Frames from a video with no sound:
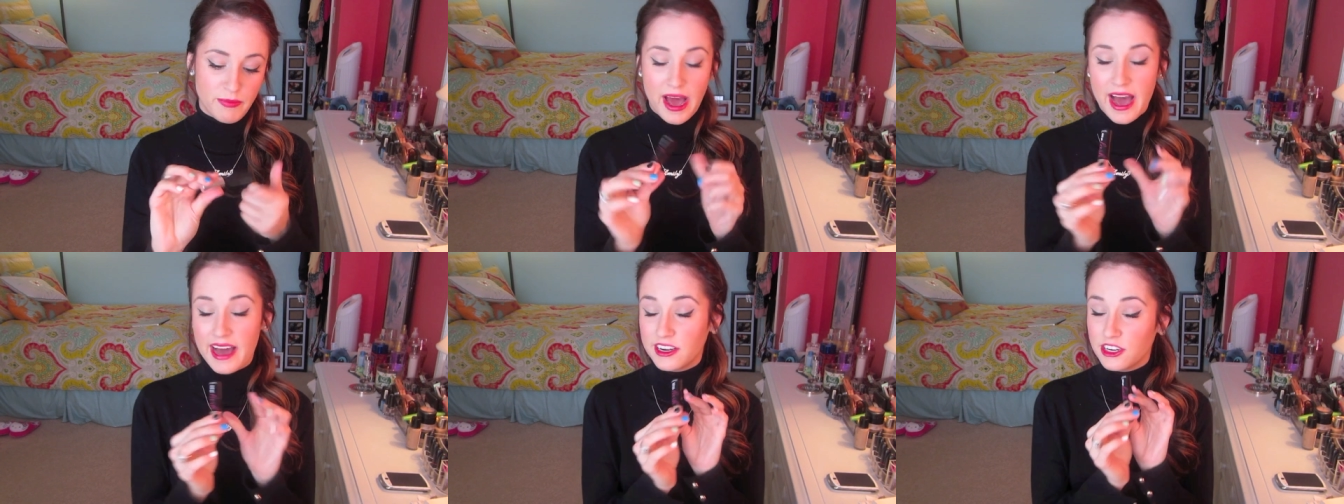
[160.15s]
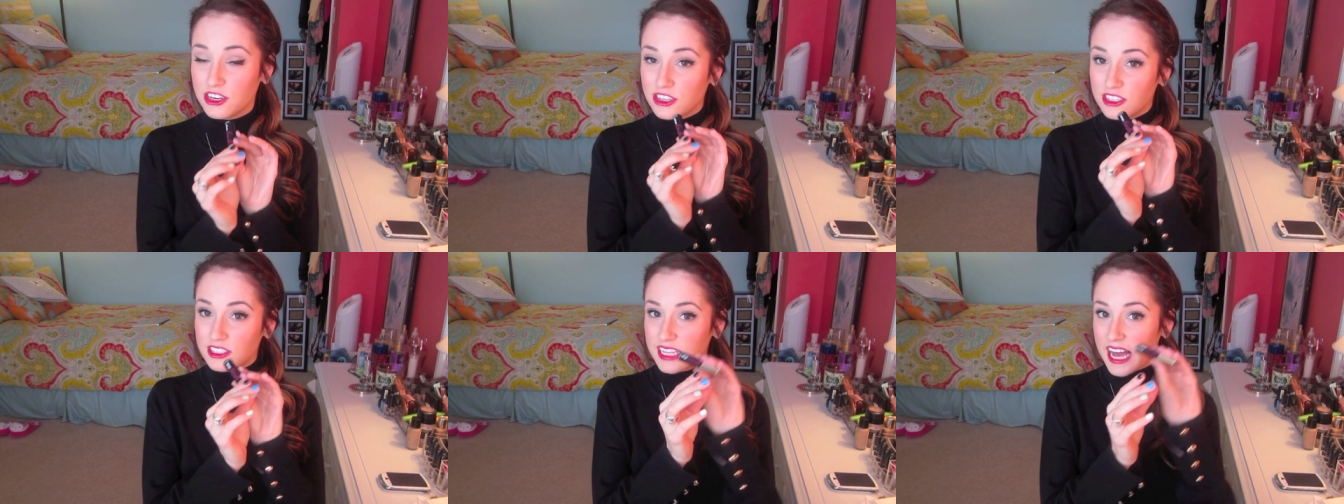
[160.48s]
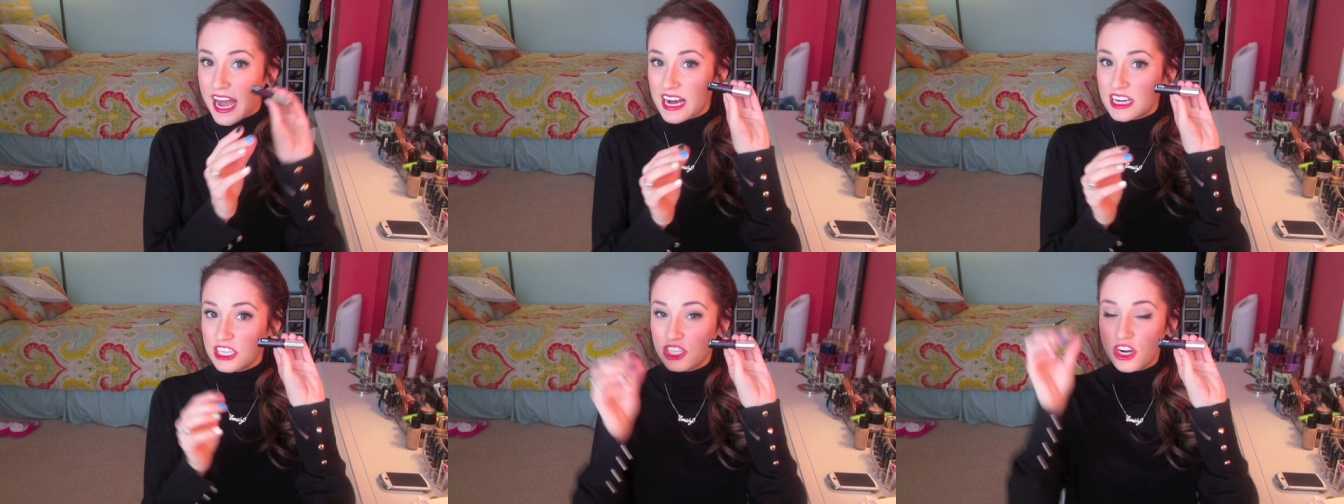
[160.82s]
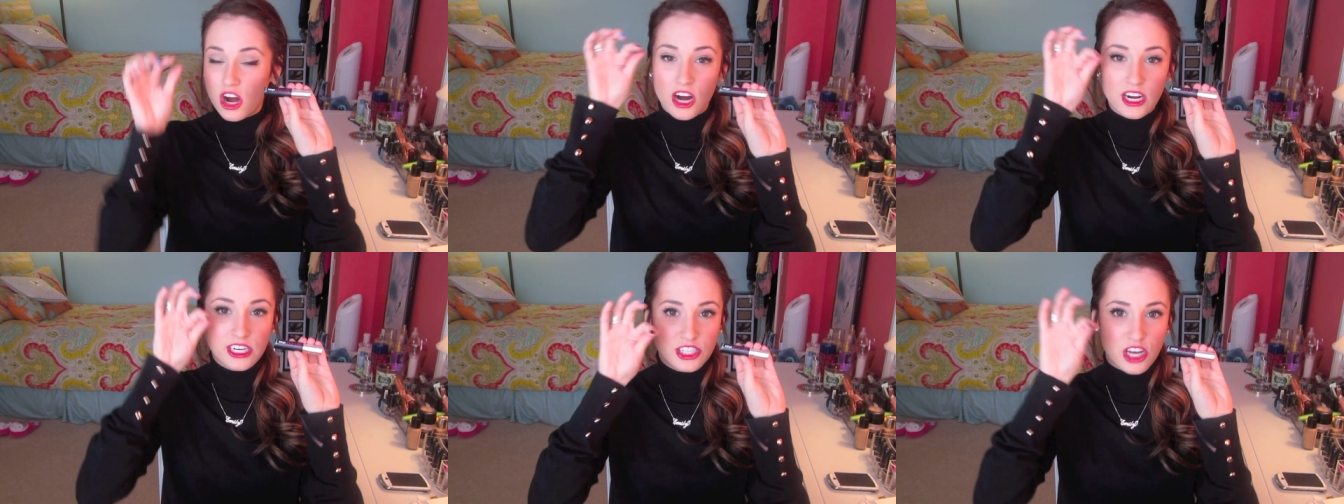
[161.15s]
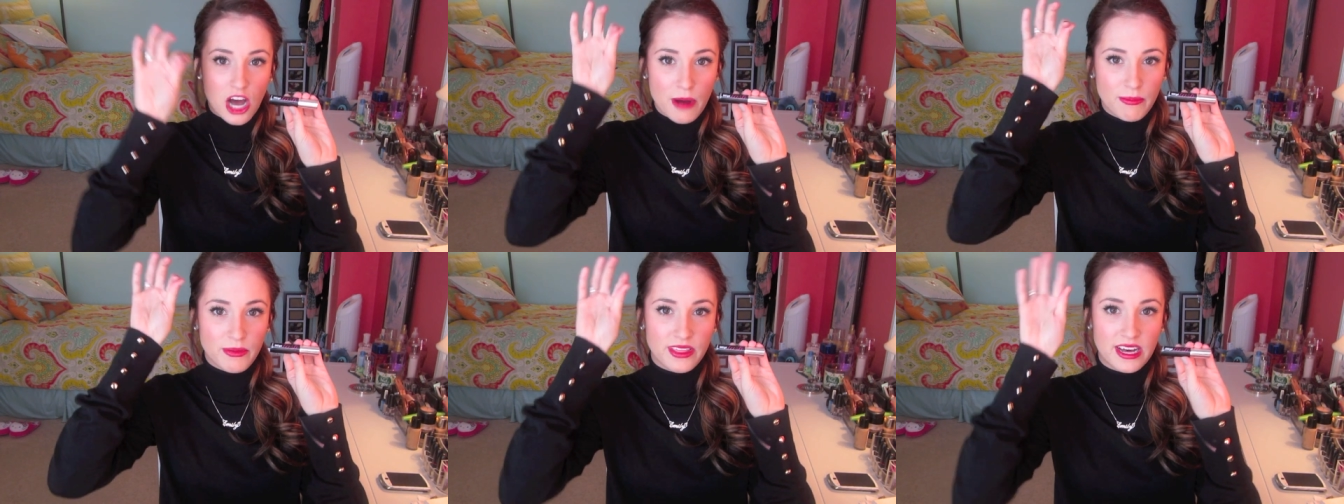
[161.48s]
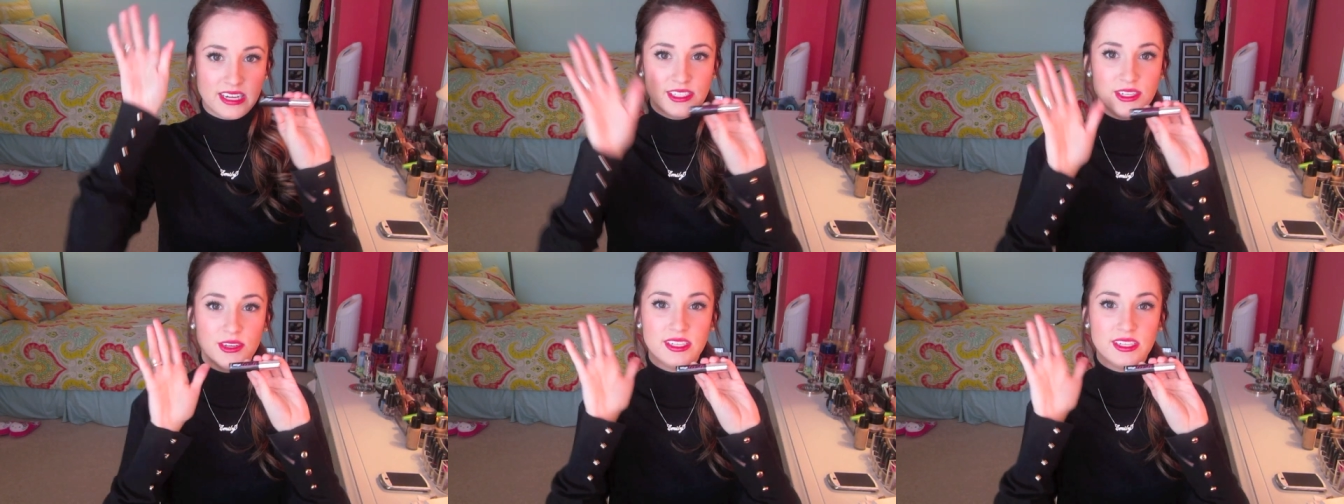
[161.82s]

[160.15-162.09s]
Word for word: Bad Girl Lash on top of that.